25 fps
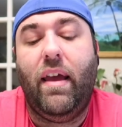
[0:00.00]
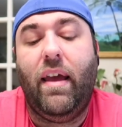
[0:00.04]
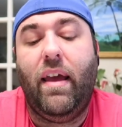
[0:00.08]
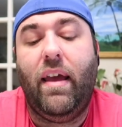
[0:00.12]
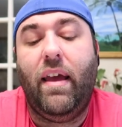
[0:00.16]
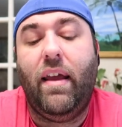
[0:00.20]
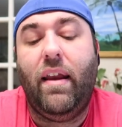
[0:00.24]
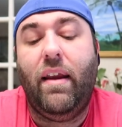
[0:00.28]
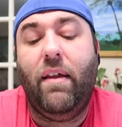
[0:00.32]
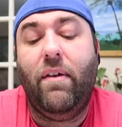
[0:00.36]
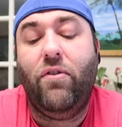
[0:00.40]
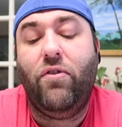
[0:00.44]

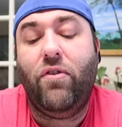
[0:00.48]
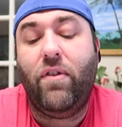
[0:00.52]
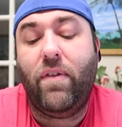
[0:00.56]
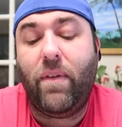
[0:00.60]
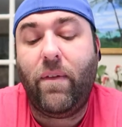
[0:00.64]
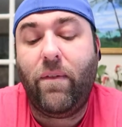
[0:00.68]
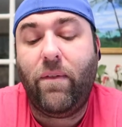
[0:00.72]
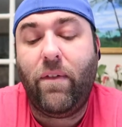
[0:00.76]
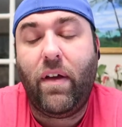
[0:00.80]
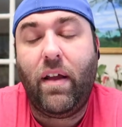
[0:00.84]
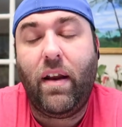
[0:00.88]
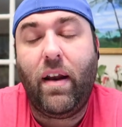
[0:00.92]
And it was just
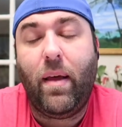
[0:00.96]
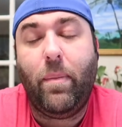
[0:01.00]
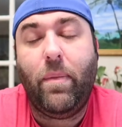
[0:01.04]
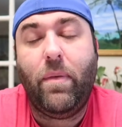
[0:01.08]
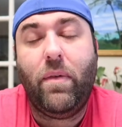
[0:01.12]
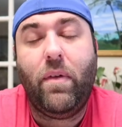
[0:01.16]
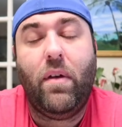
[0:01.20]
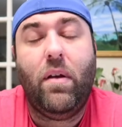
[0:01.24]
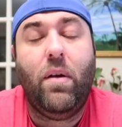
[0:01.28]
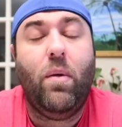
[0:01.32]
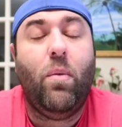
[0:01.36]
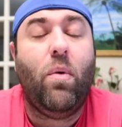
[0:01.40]
a fun
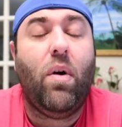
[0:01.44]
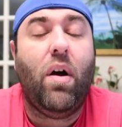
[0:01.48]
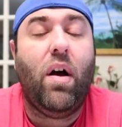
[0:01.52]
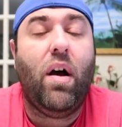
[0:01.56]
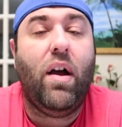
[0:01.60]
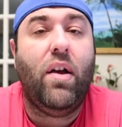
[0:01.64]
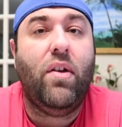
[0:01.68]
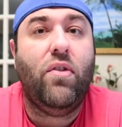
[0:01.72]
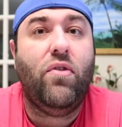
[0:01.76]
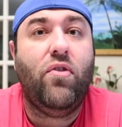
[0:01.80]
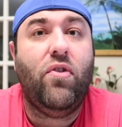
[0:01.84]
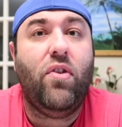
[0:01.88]
episode to
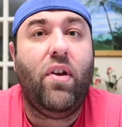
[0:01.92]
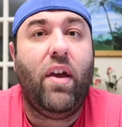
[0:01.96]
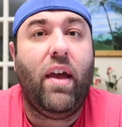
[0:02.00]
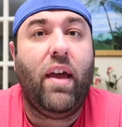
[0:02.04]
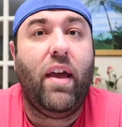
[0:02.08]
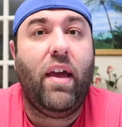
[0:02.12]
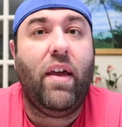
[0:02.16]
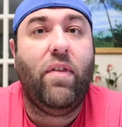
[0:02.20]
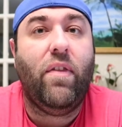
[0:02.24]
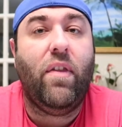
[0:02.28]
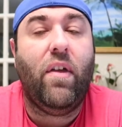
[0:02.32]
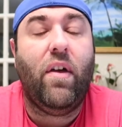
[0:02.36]
watch.
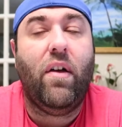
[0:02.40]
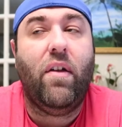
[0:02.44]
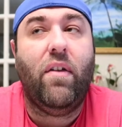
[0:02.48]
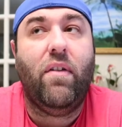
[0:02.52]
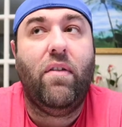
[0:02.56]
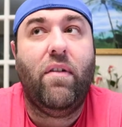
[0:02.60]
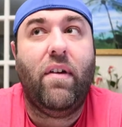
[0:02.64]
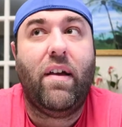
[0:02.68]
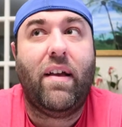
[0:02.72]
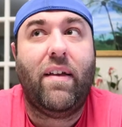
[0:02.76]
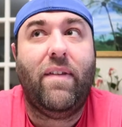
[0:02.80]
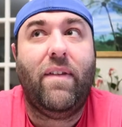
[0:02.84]
And the,
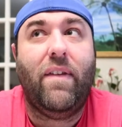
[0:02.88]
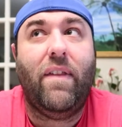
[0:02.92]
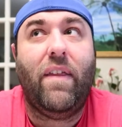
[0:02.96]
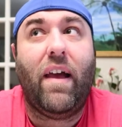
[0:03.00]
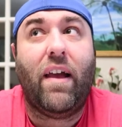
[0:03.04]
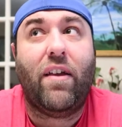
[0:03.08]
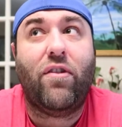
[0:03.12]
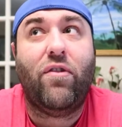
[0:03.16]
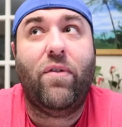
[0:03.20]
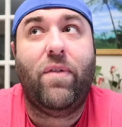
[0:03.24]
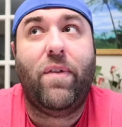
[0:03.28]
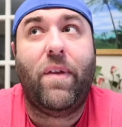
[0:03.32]
like I said, the
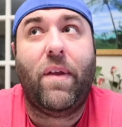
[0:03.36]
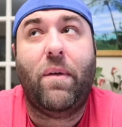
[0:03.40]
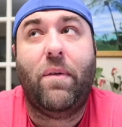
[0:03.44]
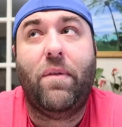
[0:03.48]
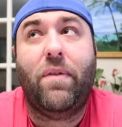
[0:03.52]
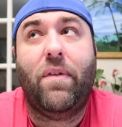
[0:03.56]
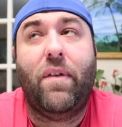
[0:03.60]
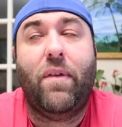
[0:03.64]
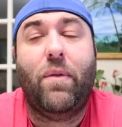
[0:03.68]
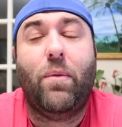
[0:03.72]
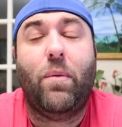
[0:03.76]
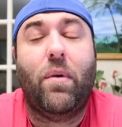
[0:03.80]
action
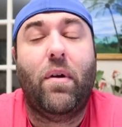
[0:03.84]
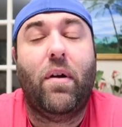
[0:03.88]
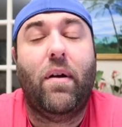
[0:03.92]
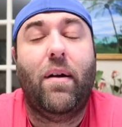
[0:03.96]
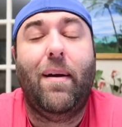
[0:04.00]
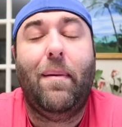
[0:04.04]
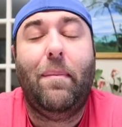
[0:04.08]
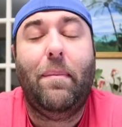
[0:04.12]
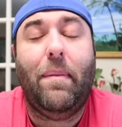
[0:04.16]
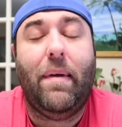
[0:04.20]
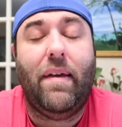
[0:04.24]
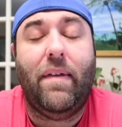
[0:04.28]
sequences were
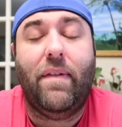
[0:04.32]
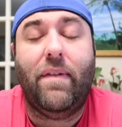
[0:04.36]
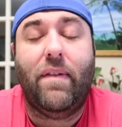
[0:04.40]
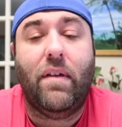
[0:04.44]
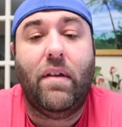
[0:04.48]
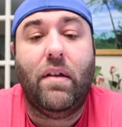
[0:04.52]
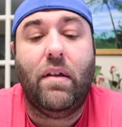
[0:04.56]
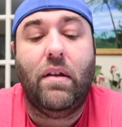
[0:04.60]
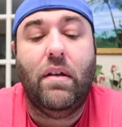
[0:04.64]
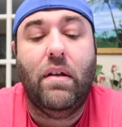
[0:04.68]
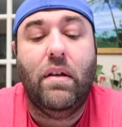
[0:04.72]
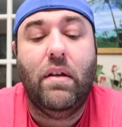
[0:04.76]

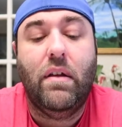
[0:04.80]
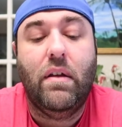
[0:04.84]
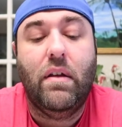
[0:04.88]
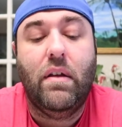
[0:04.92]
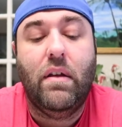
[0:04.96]
amazing.